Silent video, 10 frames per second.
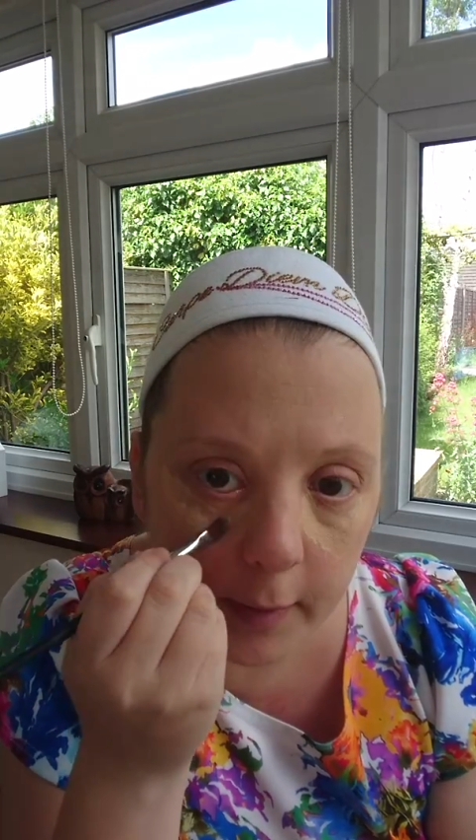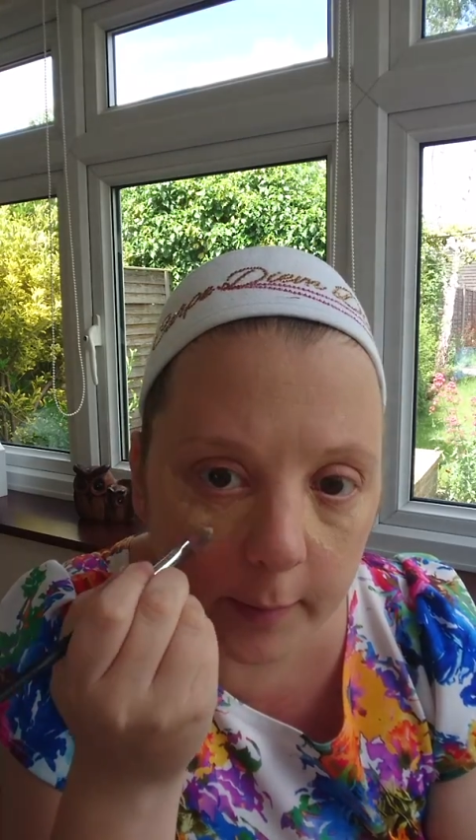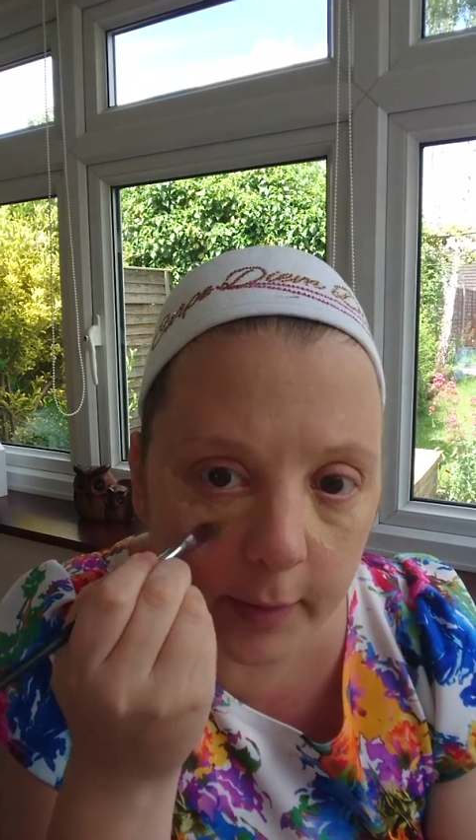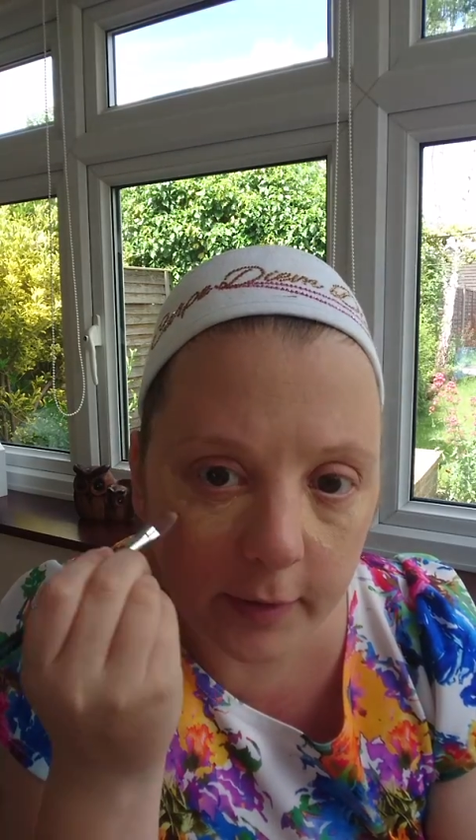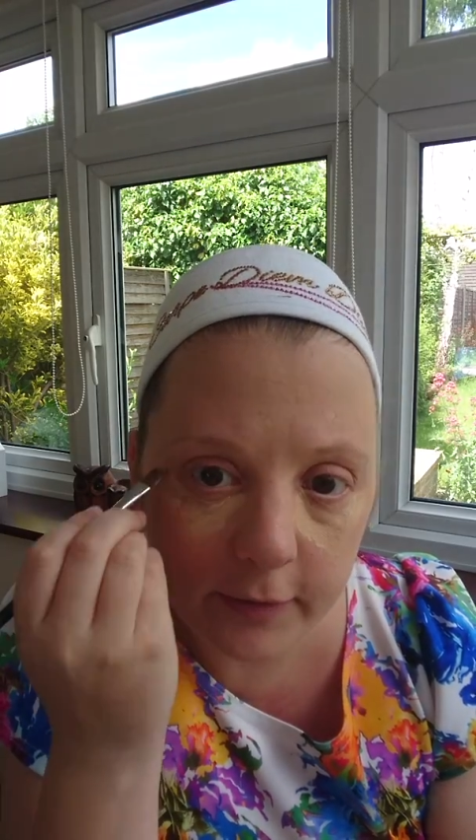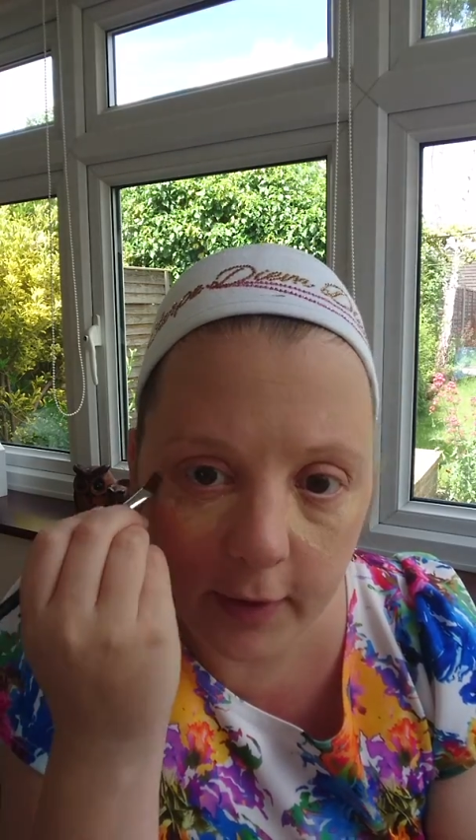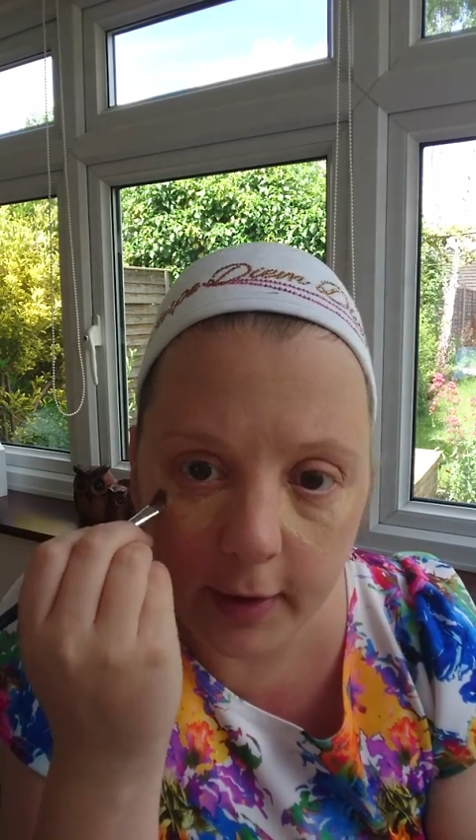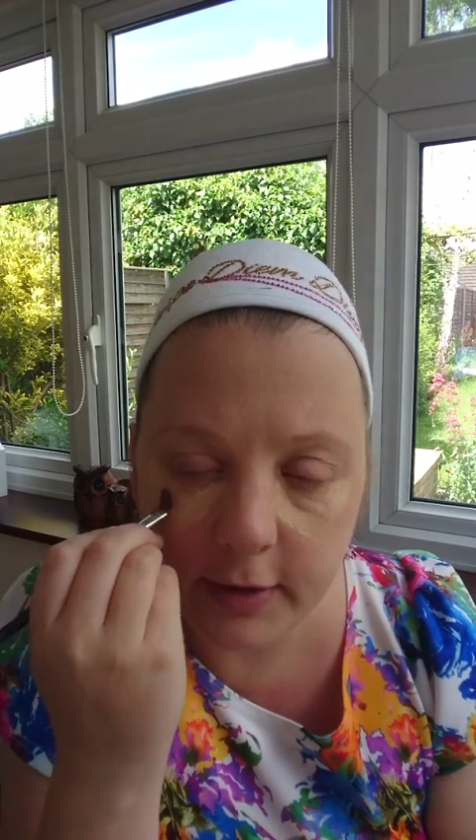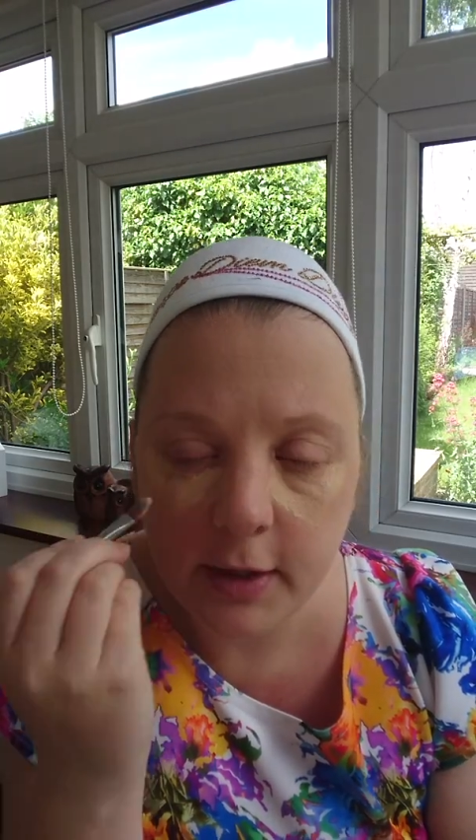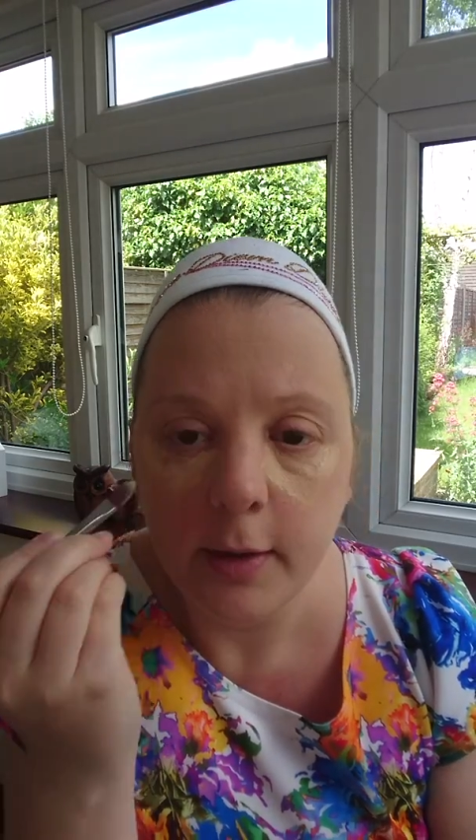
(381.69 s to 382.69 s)
on both
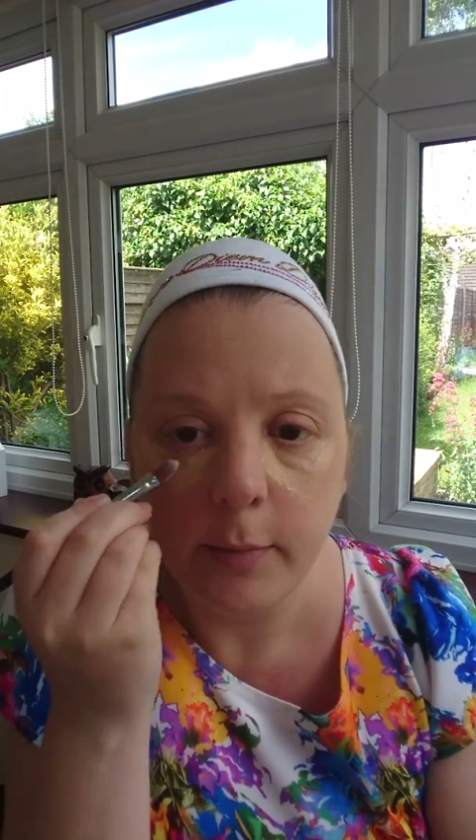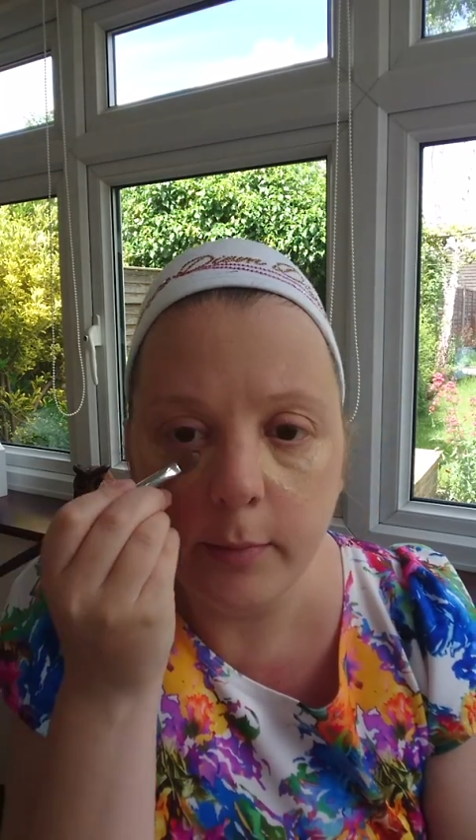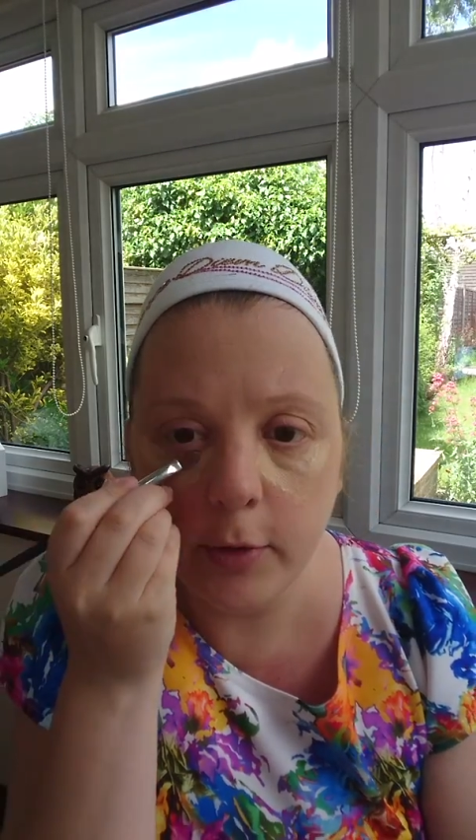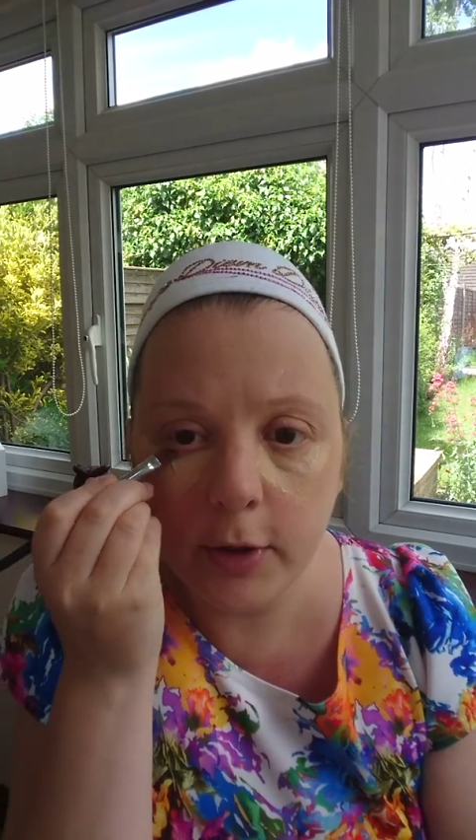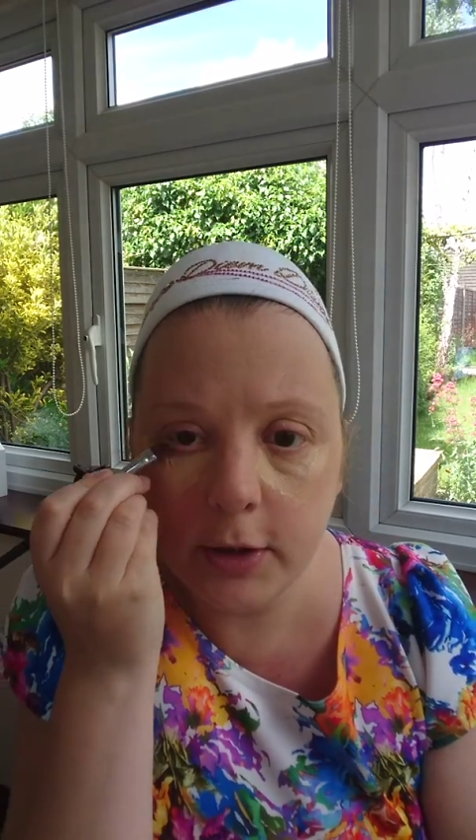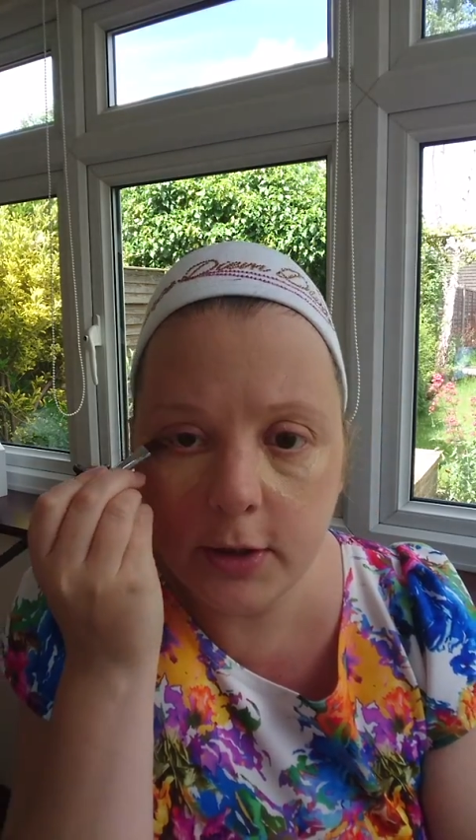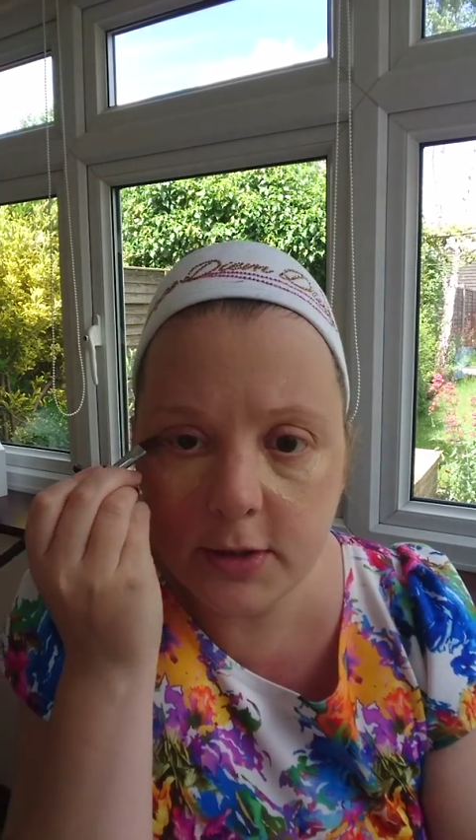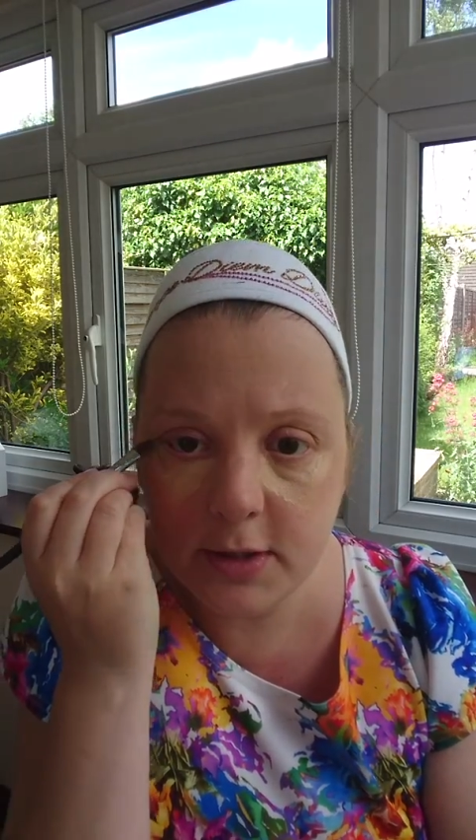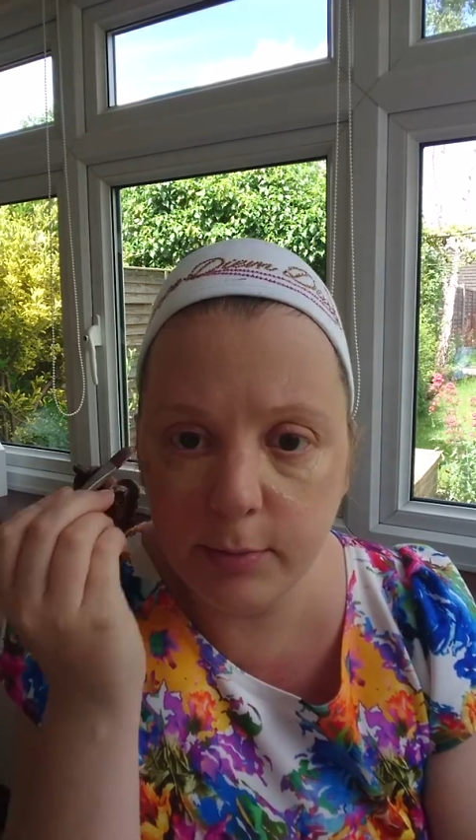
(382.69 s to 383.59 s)
sides, but I'm not going to use the